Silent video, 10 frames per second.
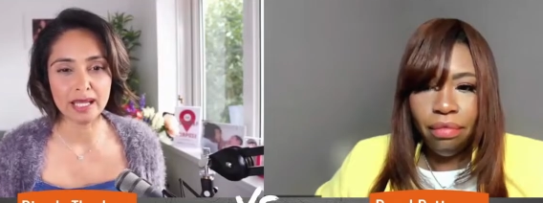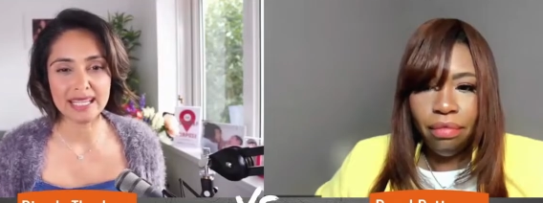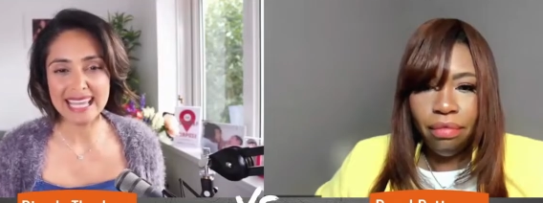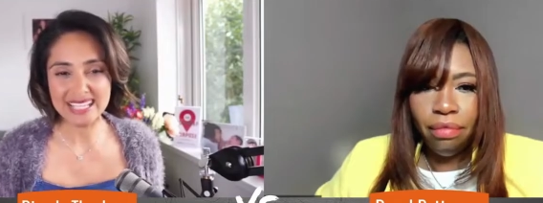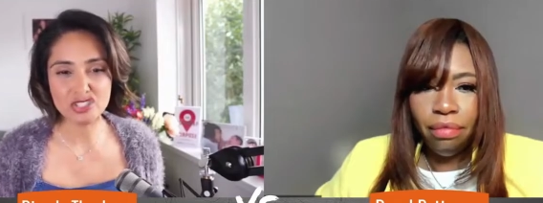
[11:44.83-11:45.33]

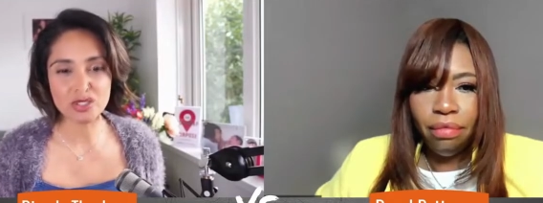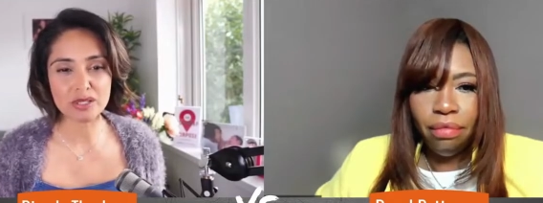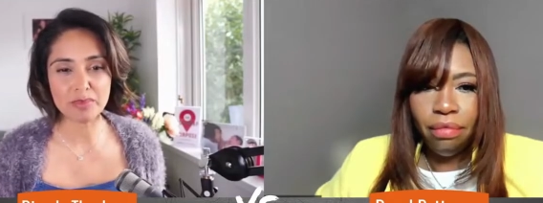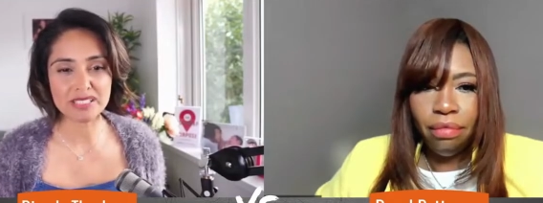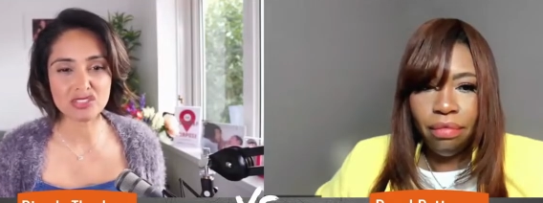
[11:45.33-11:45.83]
Speaker 1: Yes, you can
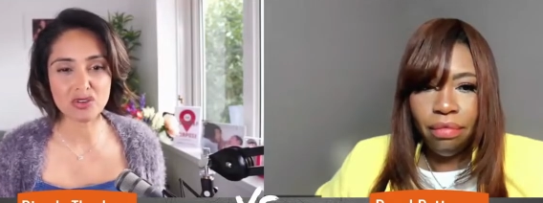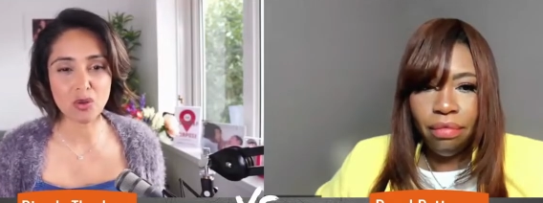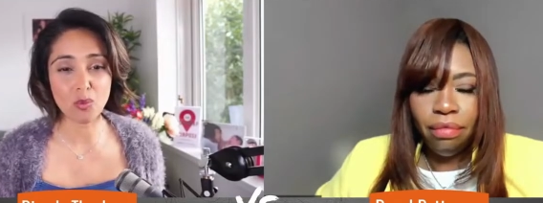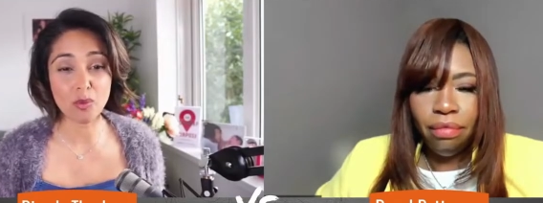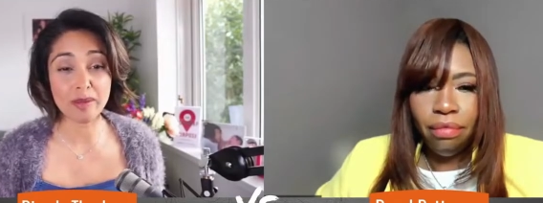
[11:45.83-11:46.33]
be a
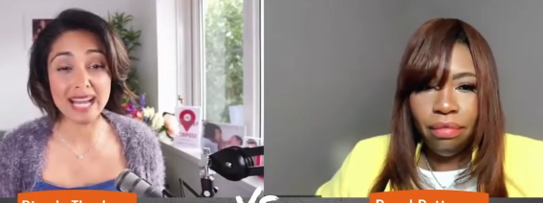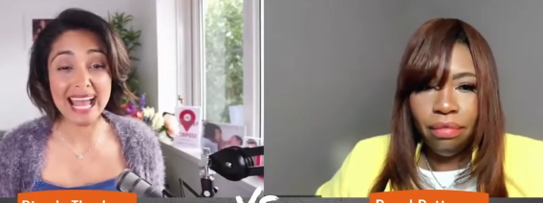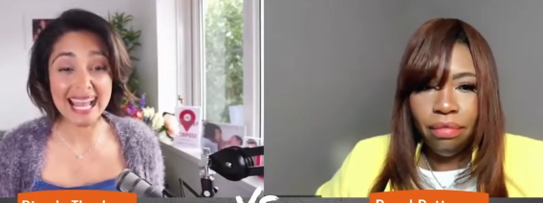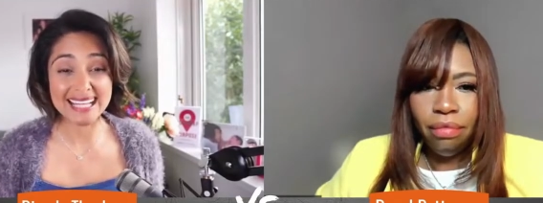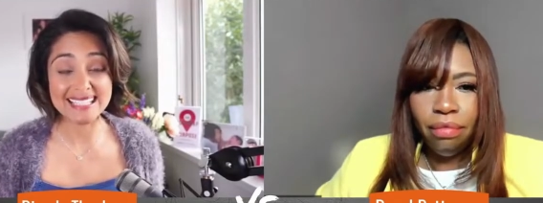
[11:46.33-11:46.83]
strong woman
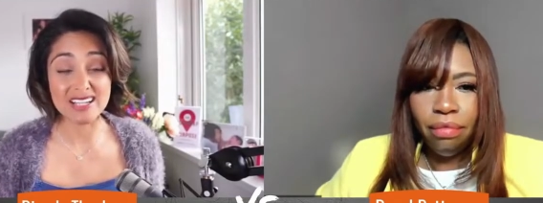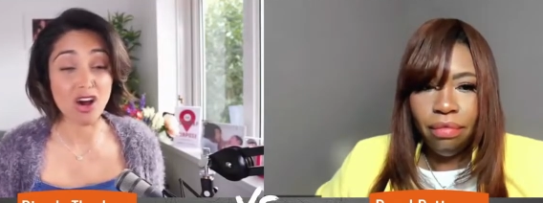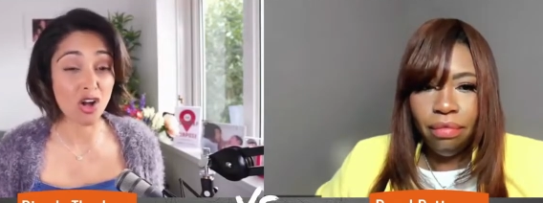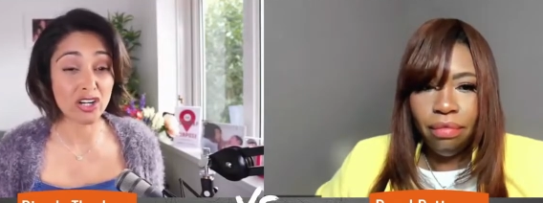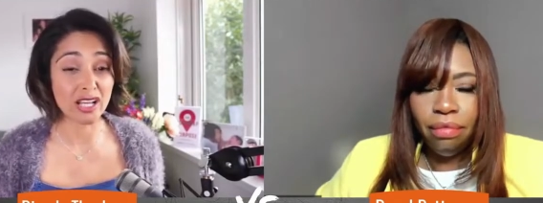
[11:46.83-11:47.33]
and
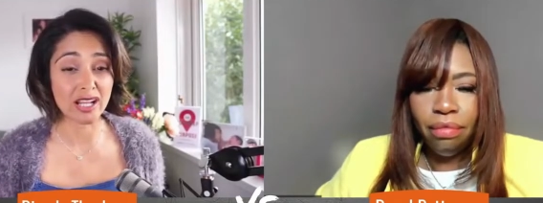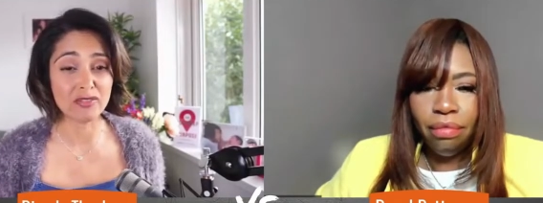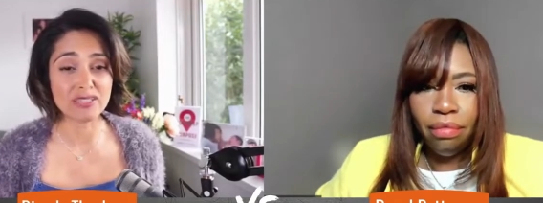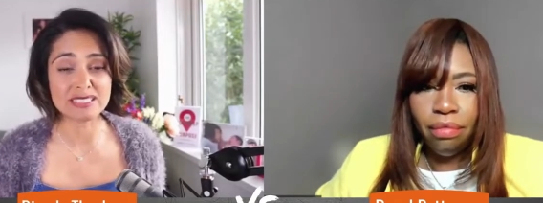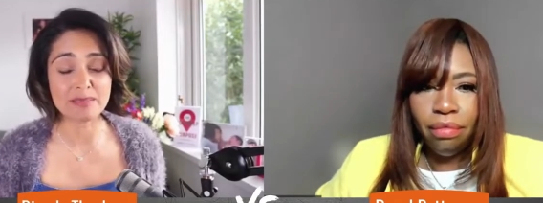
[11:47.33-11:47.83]
honor
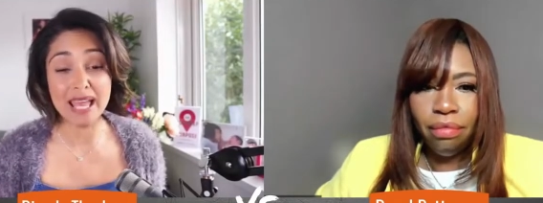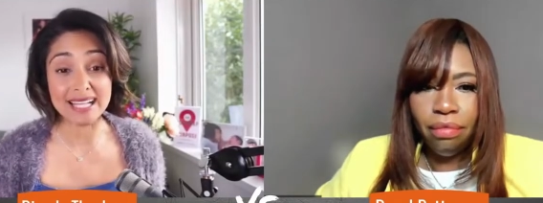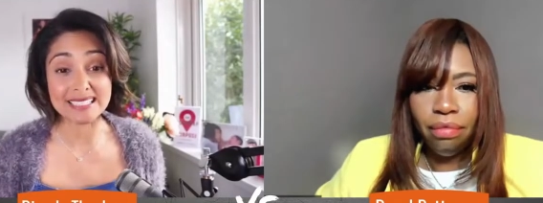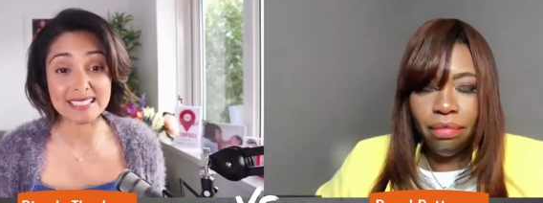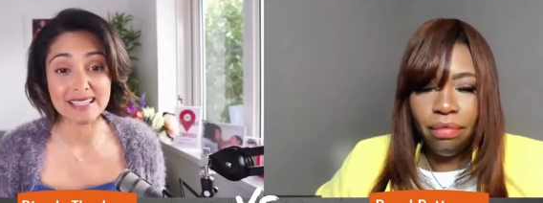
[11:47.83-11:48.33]
and respect